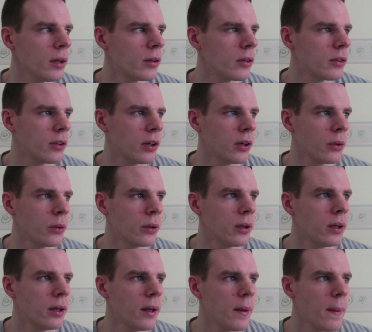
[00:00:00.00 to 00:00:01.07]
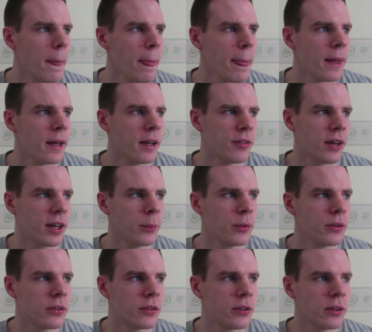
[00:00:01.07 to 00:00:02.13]
So, if I
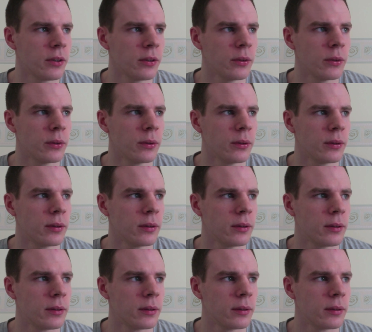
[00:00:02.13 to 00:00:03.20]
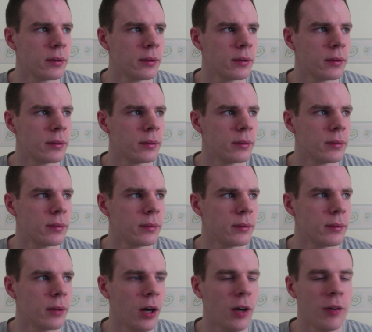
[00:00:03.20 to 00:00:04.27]
was to
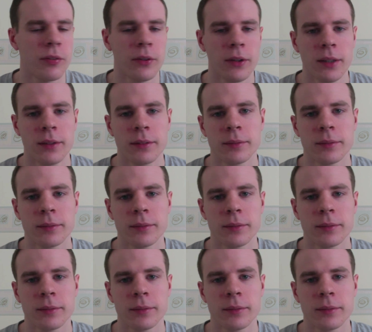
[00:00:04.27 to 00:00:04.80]
offer